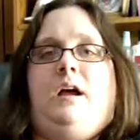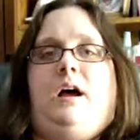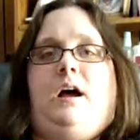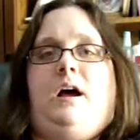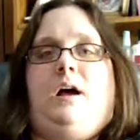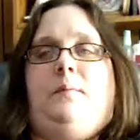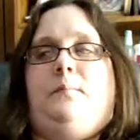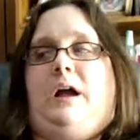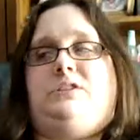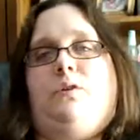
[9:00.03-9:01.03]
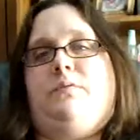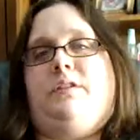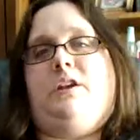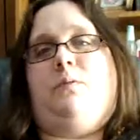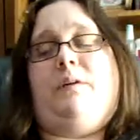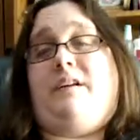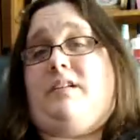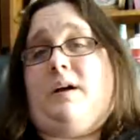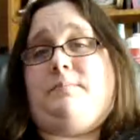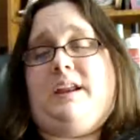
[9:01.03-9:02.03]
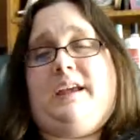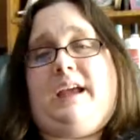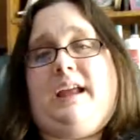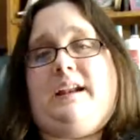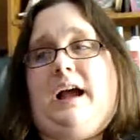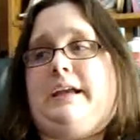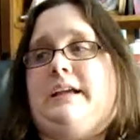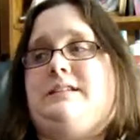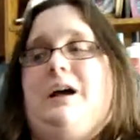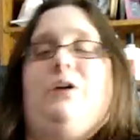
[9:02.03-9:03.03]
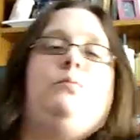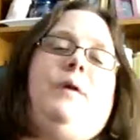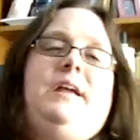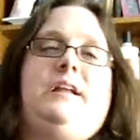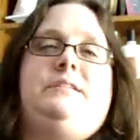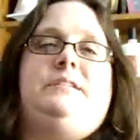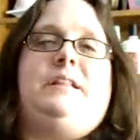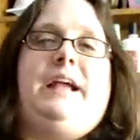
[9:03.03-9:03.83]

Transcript: Um, I don't really know when I'll update again. I guess I'll wait until